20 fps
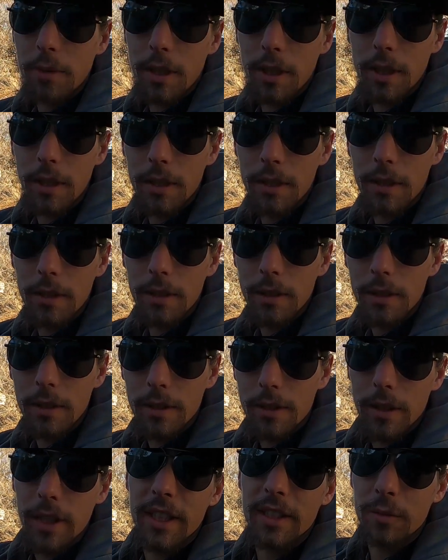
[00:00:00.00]
one
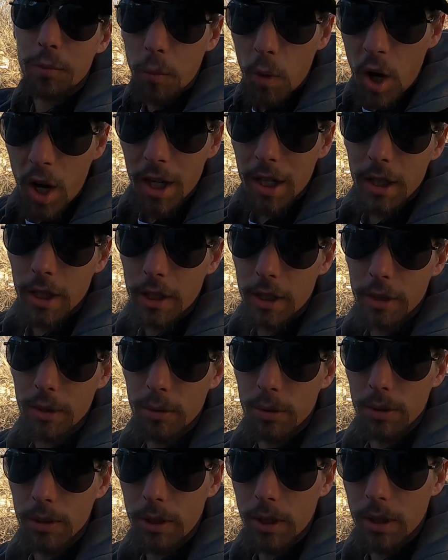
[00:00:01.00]
is water
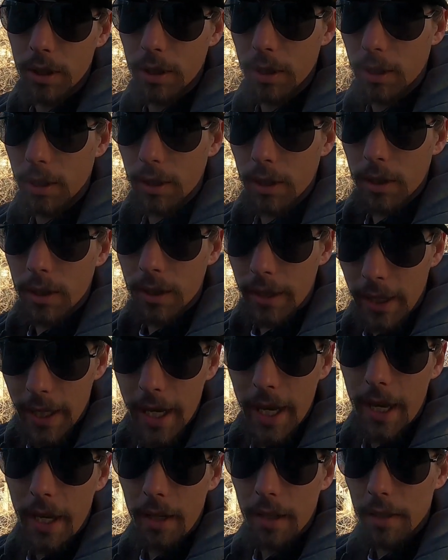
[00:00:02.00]
cooled.
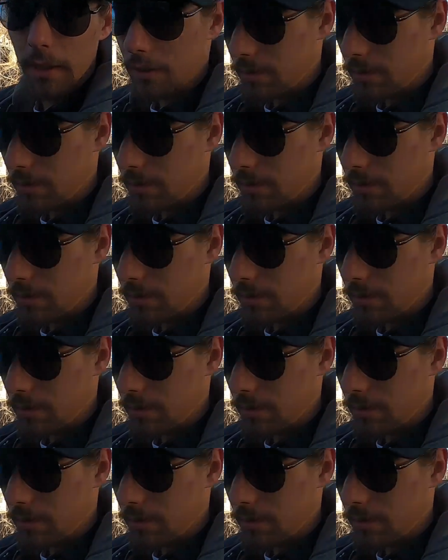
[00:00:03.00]
Yeah.